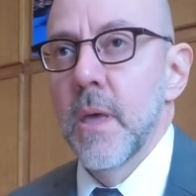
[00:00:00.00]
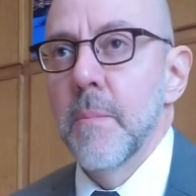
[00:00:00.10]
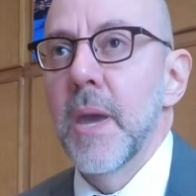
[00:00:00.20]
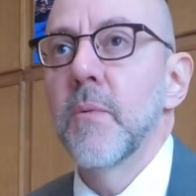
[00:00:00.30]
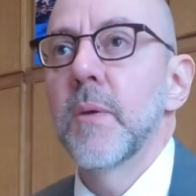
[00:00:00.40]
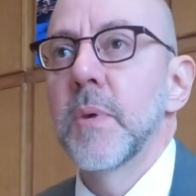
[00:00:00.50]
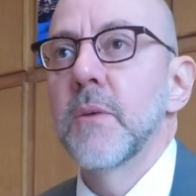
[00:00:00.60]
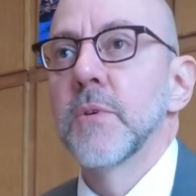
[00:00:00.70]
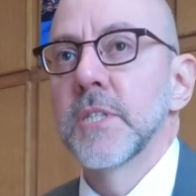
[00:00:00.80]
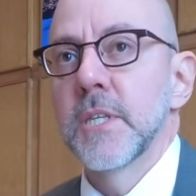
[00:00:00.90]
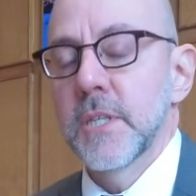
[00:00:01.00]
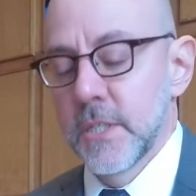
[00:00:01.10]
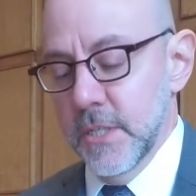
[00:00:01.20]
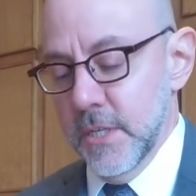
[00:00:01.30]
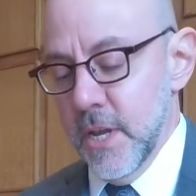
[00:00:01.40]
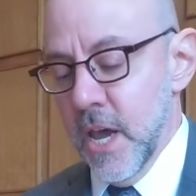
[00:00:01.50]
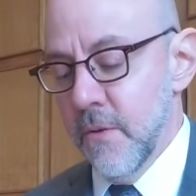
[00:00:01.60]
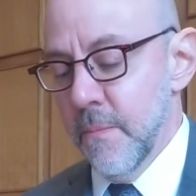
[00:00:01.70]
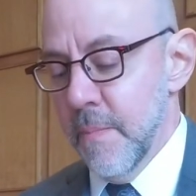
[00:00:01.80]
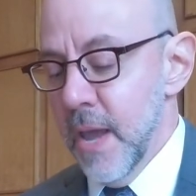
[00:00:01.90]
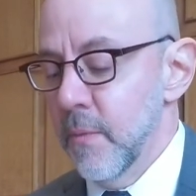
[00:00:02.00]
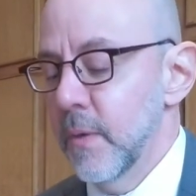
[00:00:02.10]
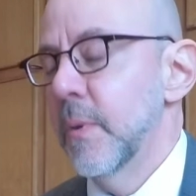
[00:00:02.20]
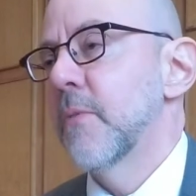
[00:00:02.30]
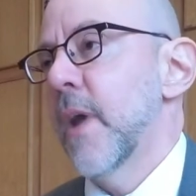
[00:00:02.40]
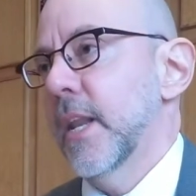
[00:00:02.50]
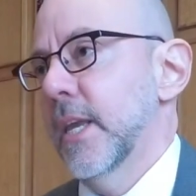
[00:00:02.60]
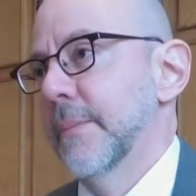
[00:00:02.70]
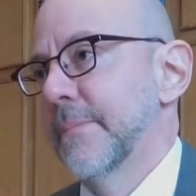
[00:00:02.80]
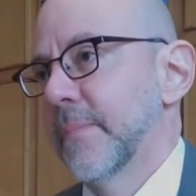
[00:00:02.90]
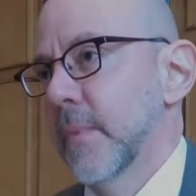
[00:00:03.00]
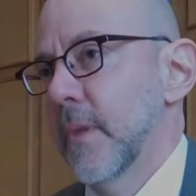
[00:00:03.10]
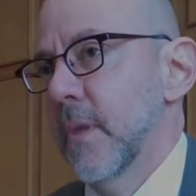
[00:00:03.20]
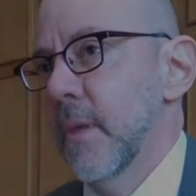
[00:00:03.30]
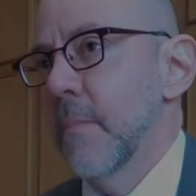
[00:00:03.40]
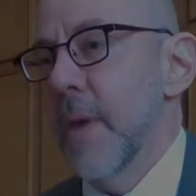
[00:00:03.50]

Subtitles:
May we be resilient, and may we be ready. May